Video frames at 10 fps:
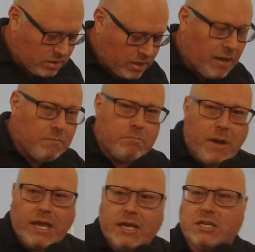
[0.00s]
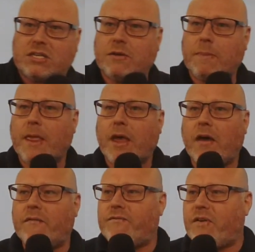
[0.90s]
It makes a
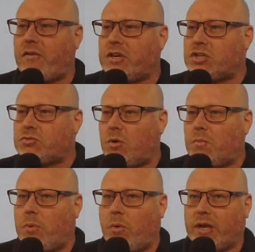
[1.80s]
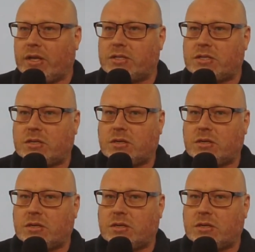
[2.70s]
very strong point.